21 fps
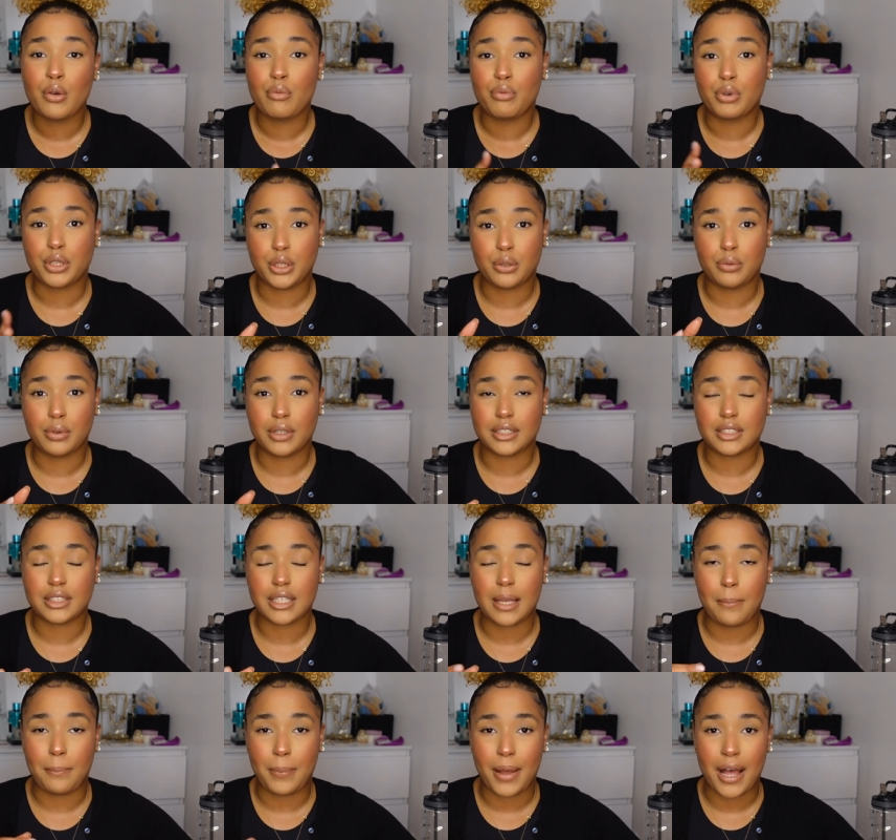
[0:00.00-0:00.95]
which was
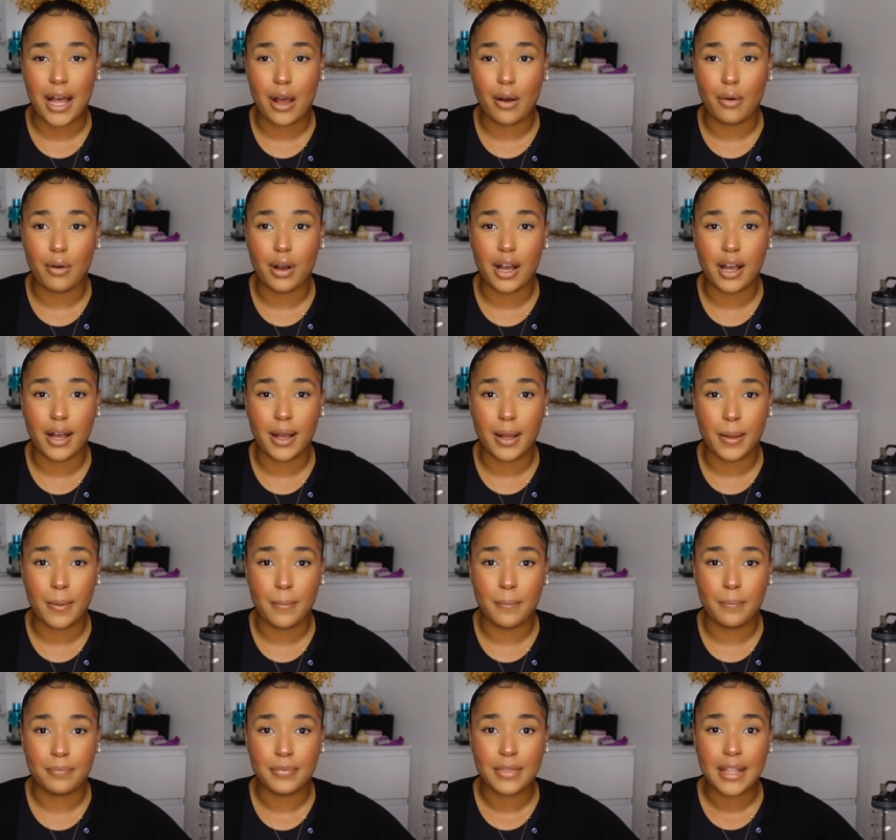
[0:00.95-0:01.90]
about
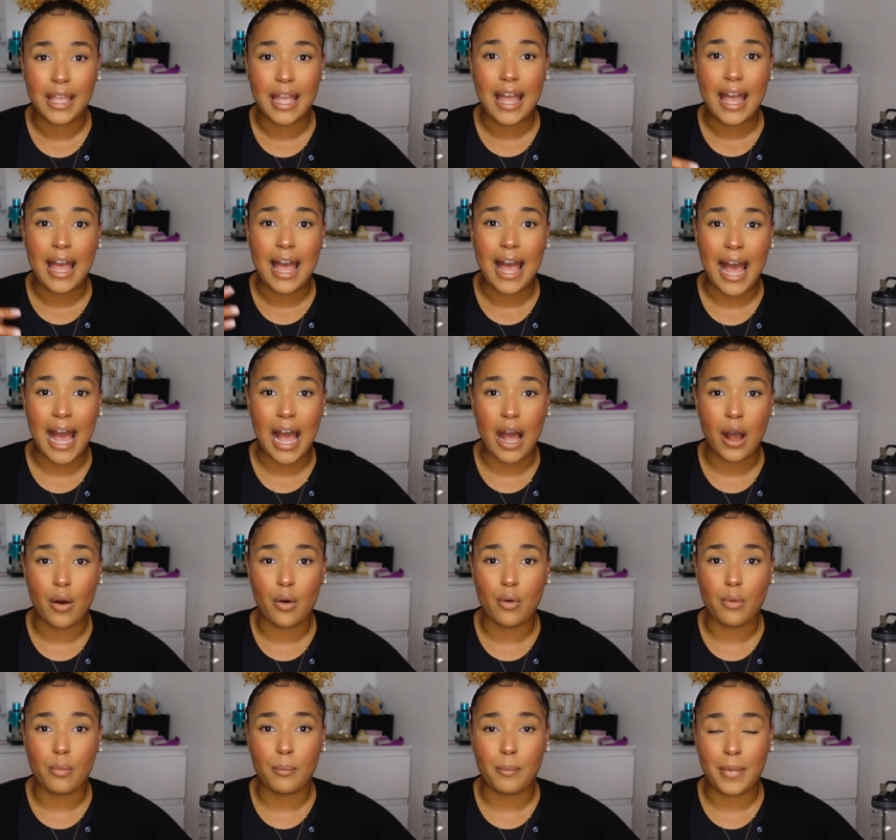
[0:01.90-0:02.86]

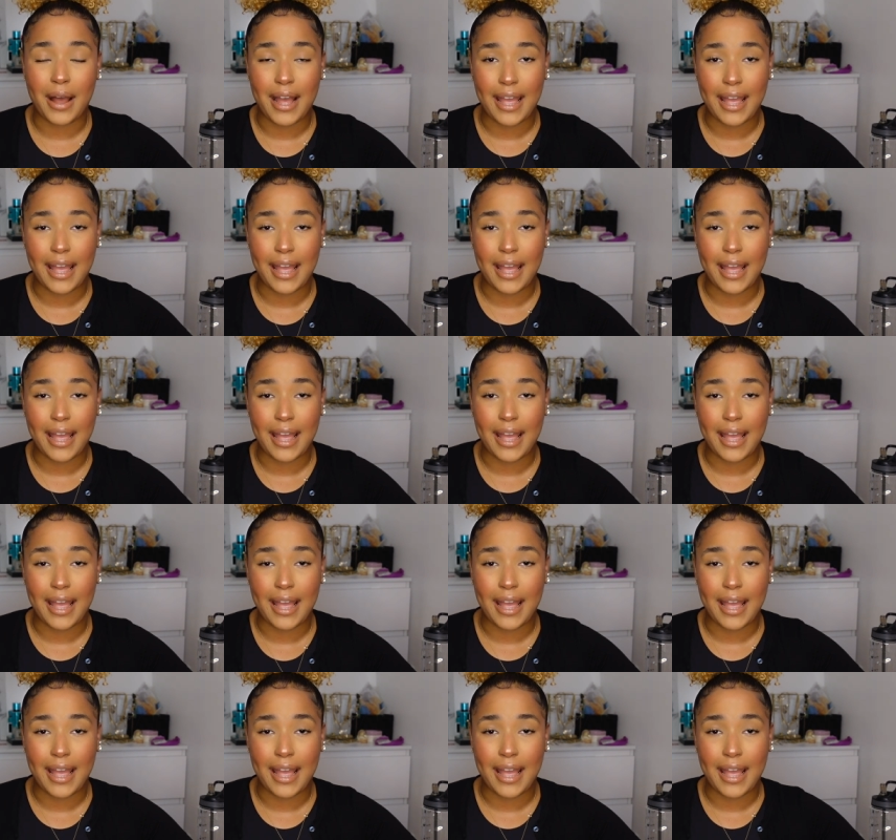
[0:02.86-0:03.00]
how